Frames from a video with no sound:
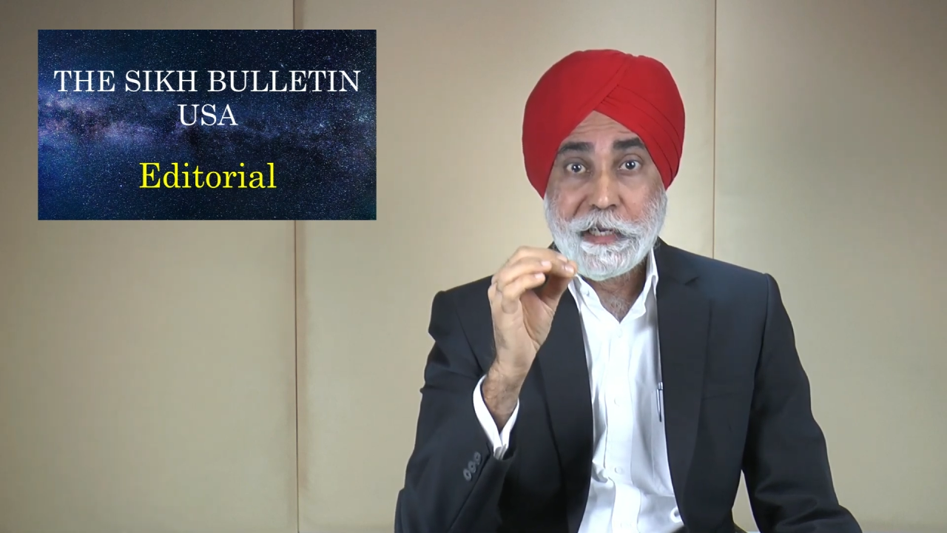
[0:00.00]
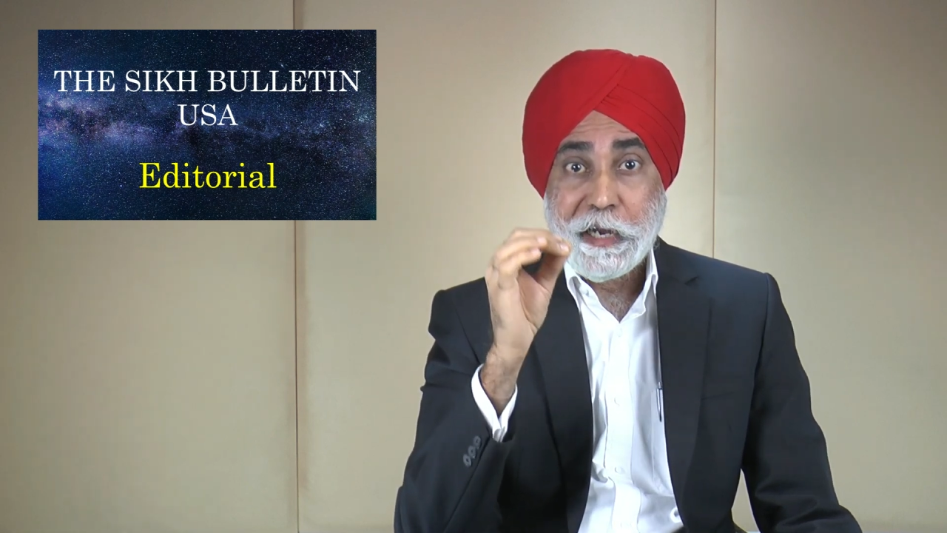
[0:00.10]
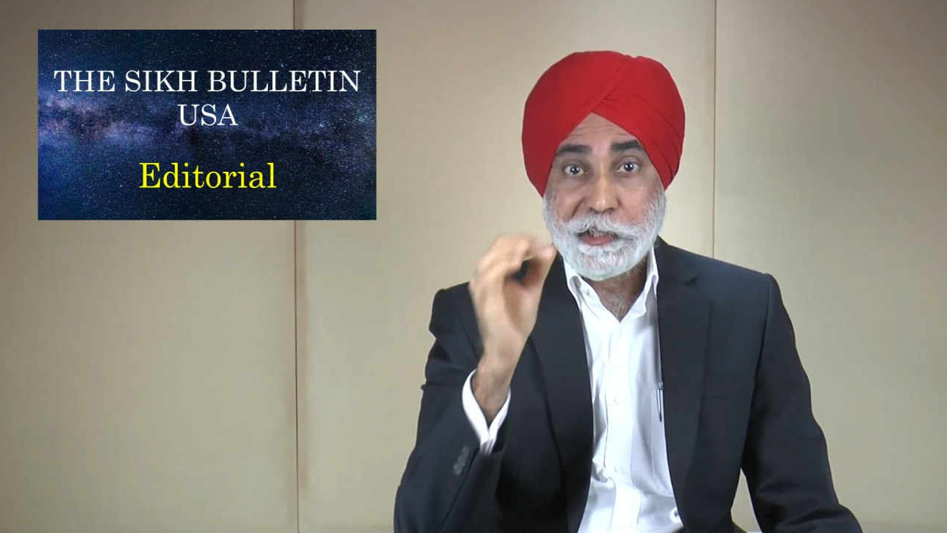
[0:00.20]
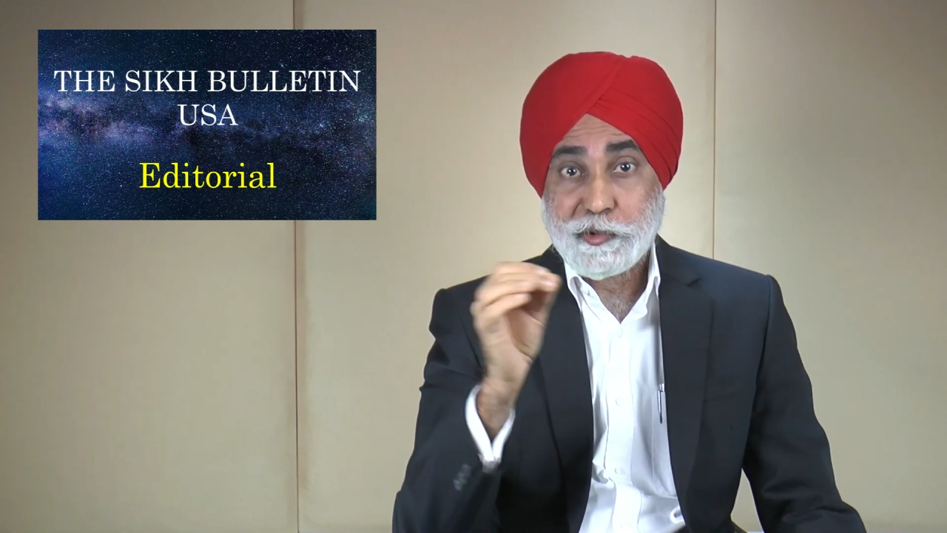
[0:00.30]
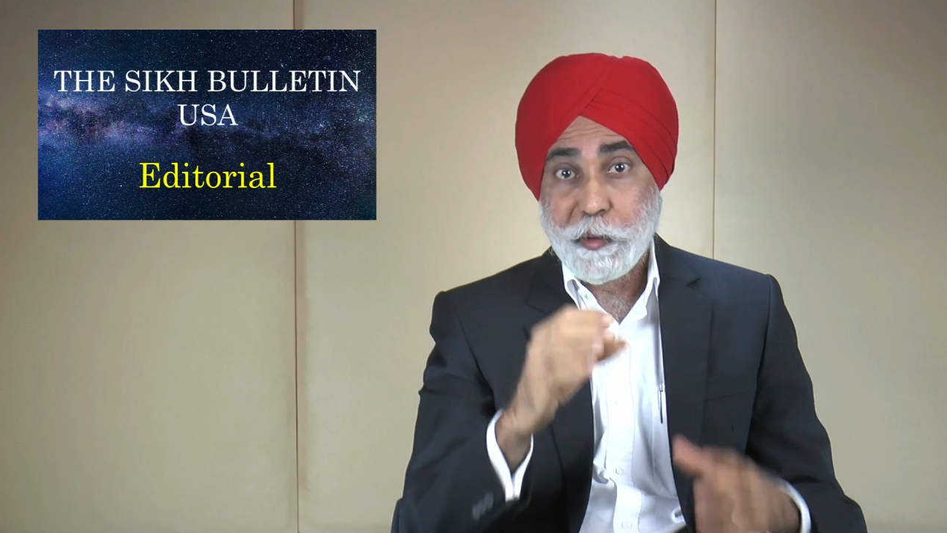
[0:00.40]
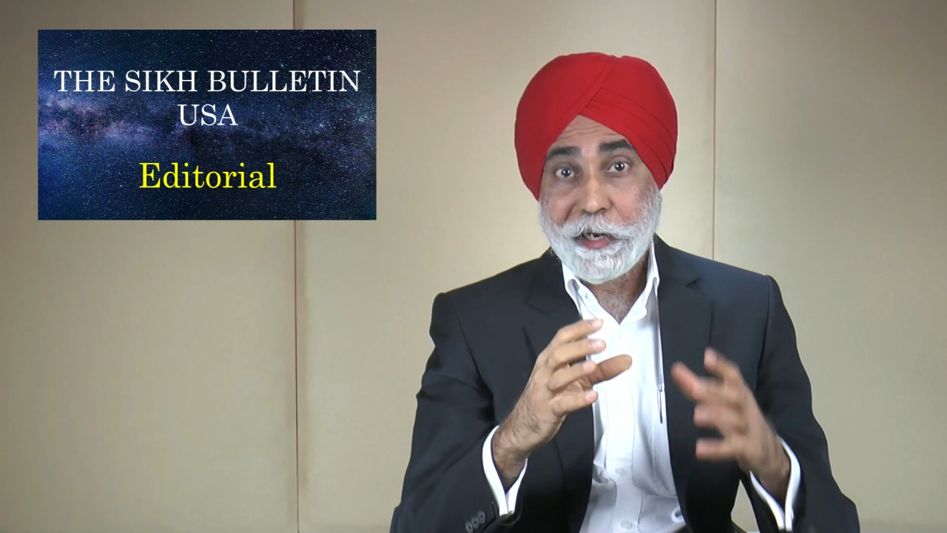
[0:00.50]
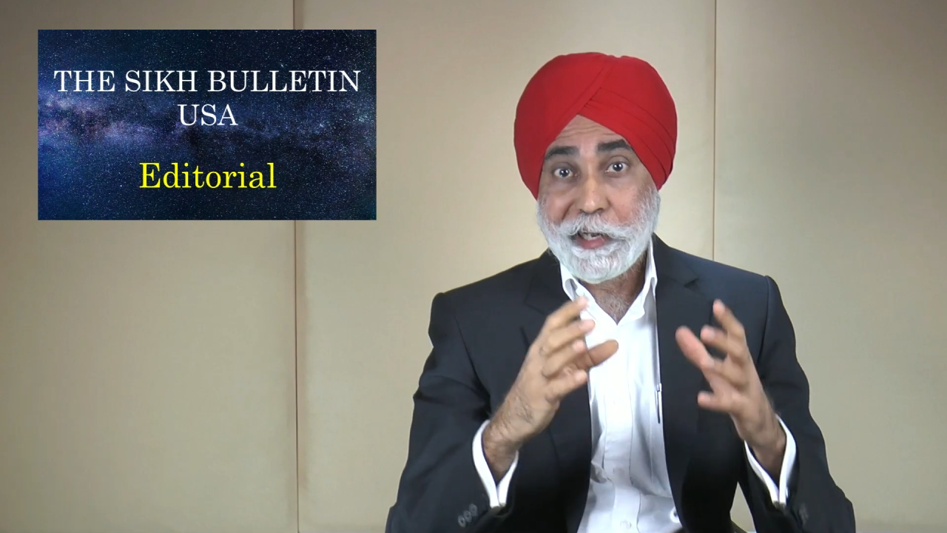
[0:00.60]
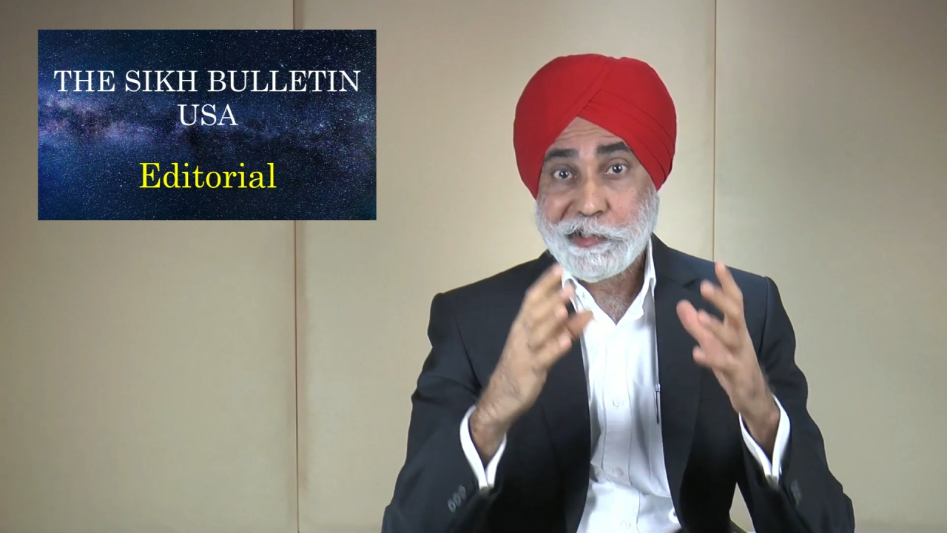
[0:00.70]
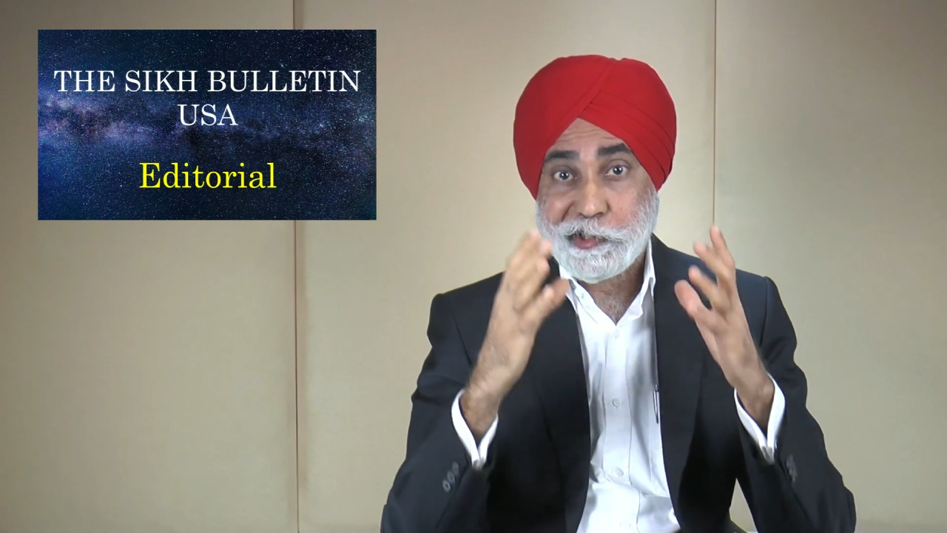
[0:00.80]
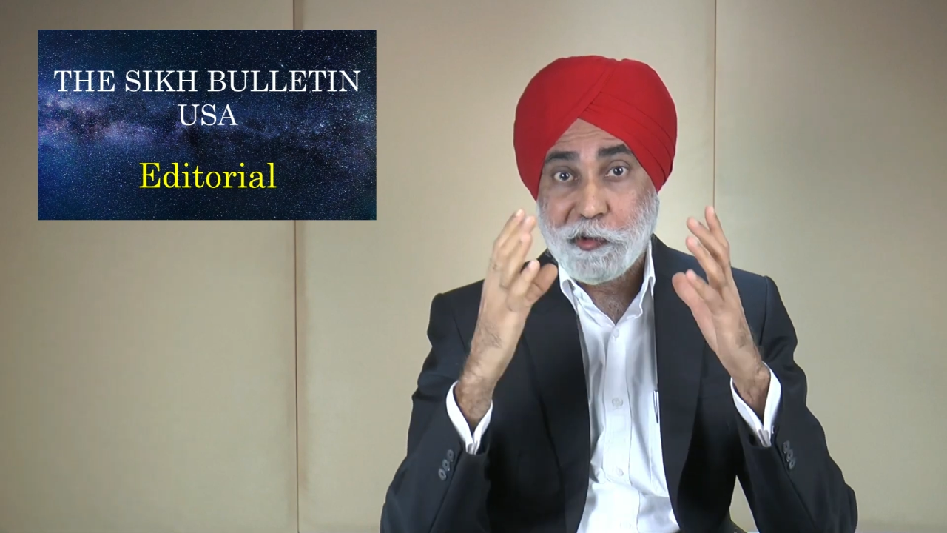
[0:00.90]
as well
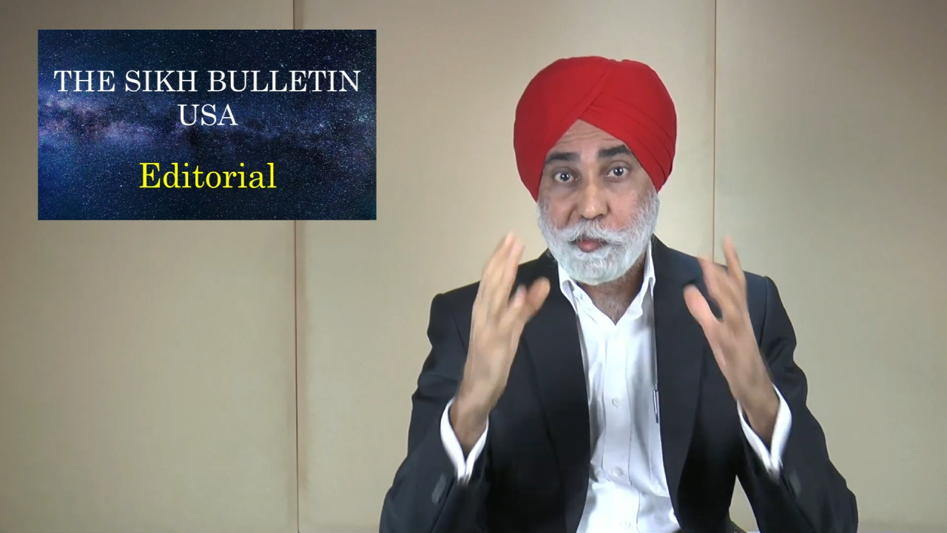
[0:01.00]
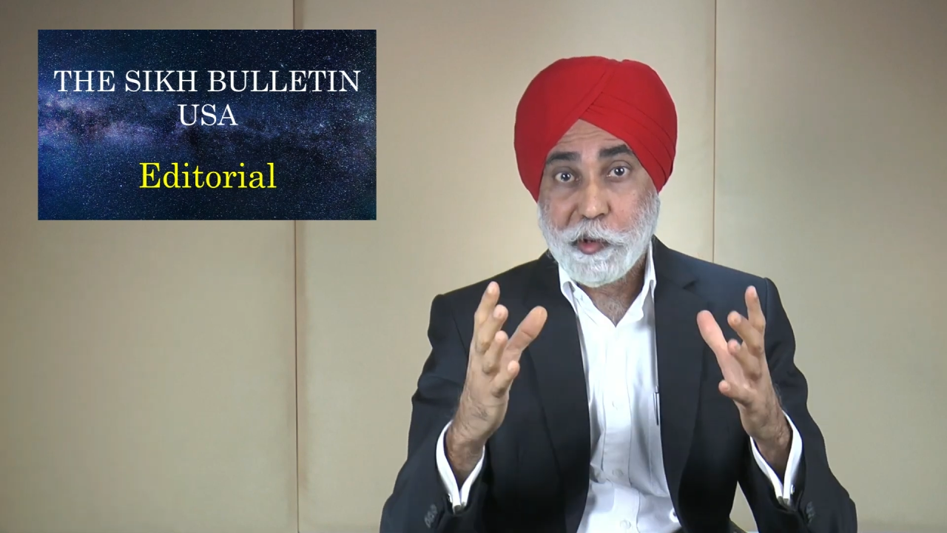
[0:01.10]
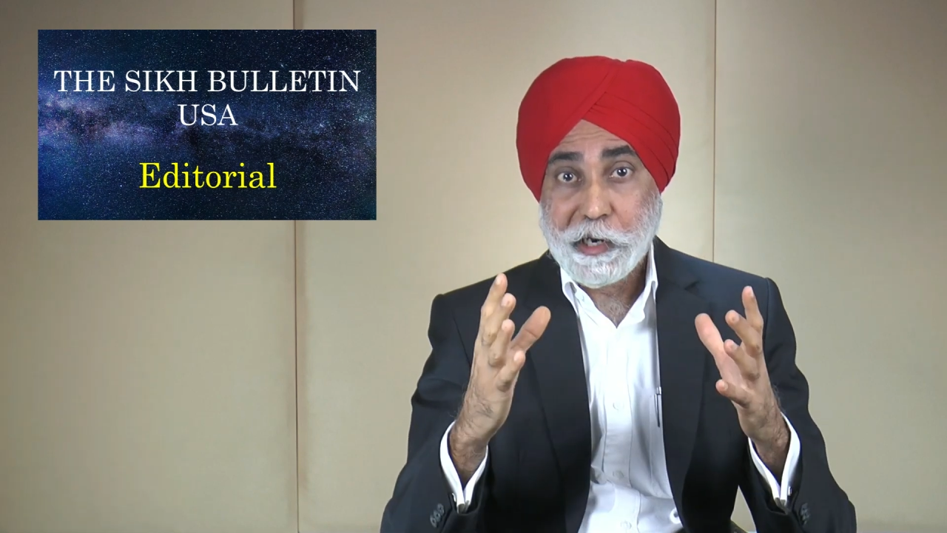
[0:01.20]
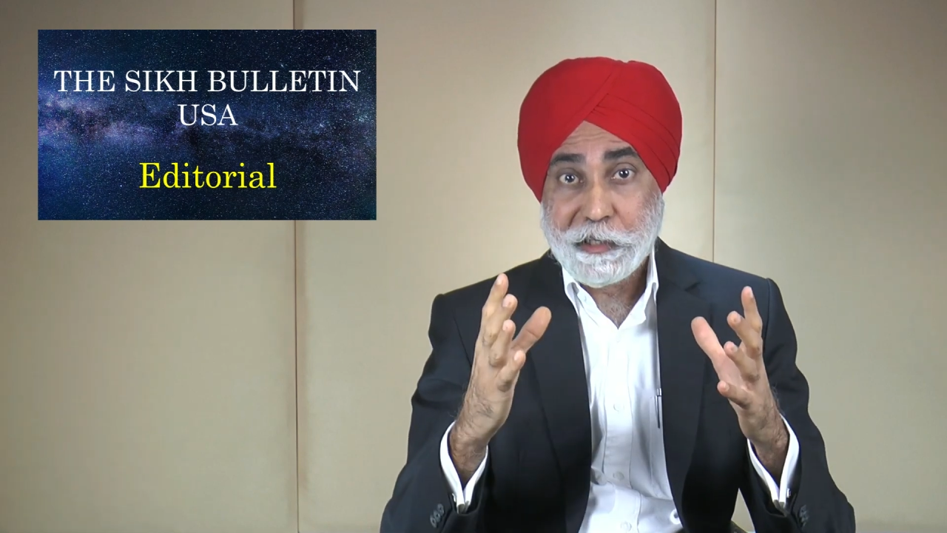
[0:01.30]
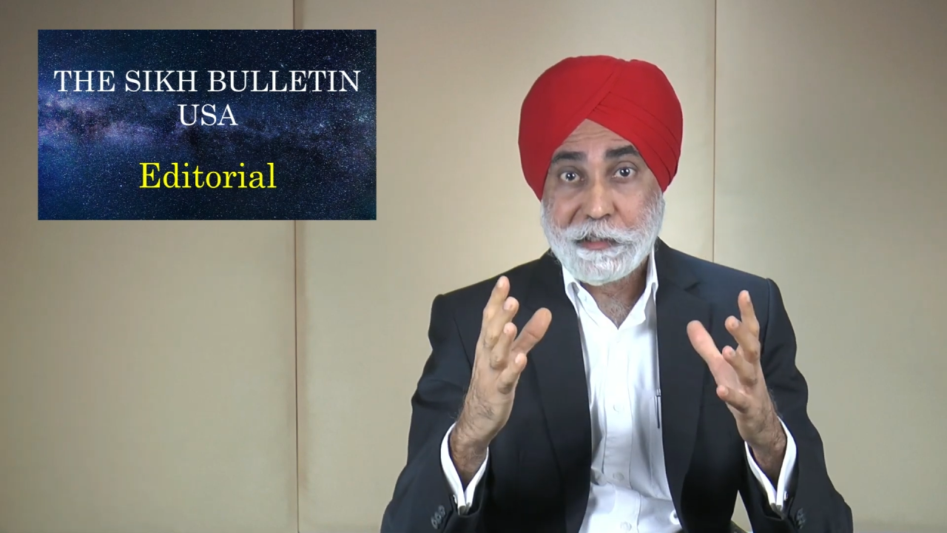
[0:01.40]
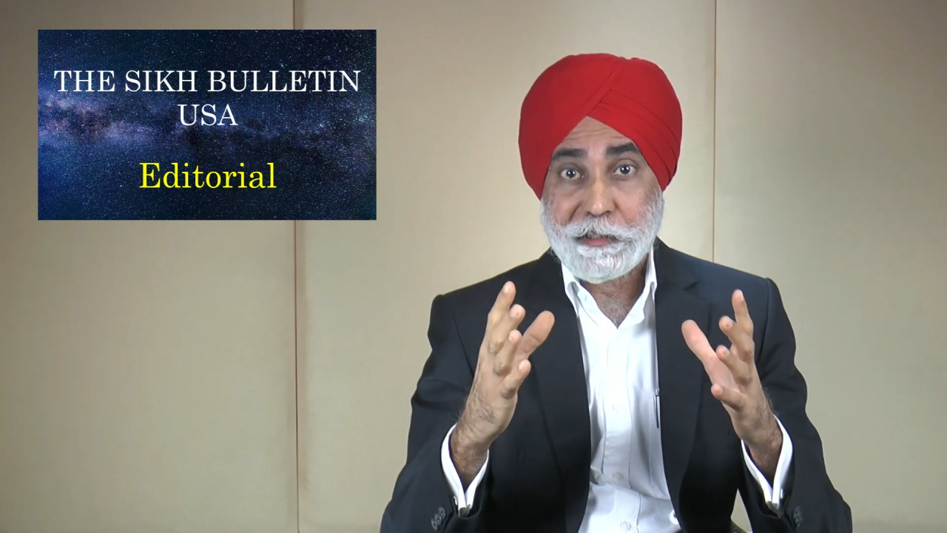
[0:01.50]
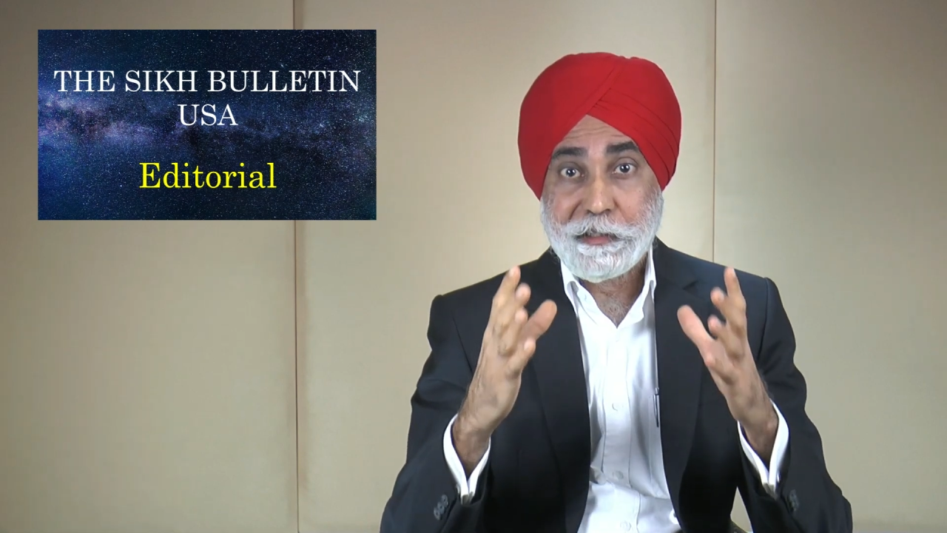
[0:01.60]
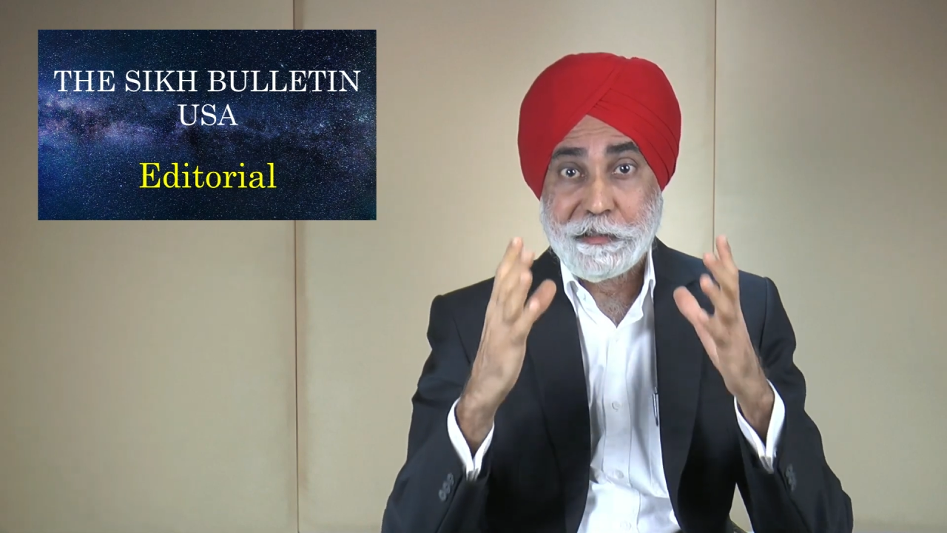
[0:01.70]
as the work